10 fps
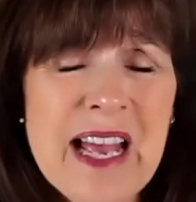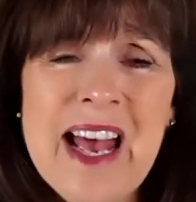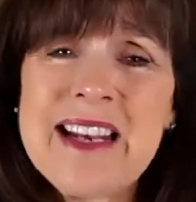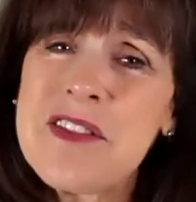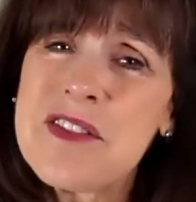
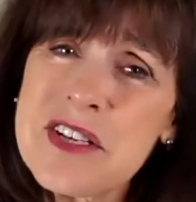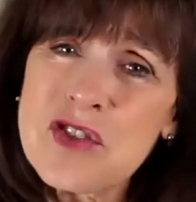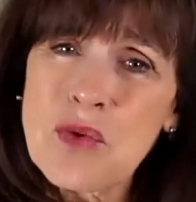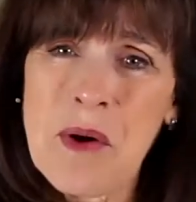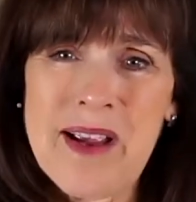And in
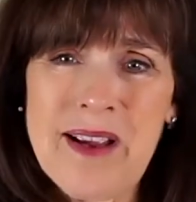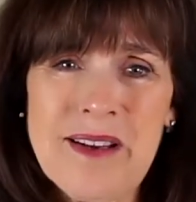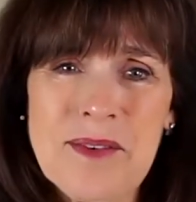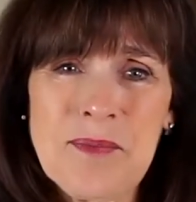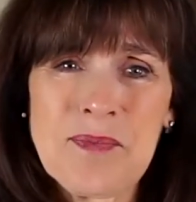this
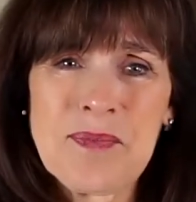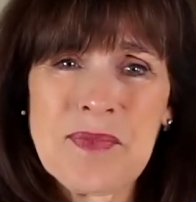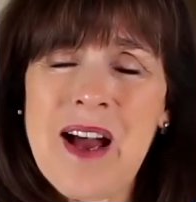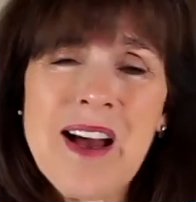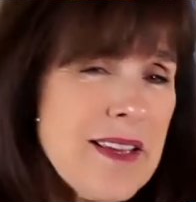way,
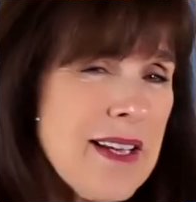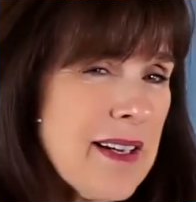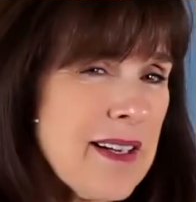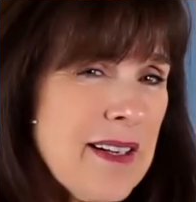I think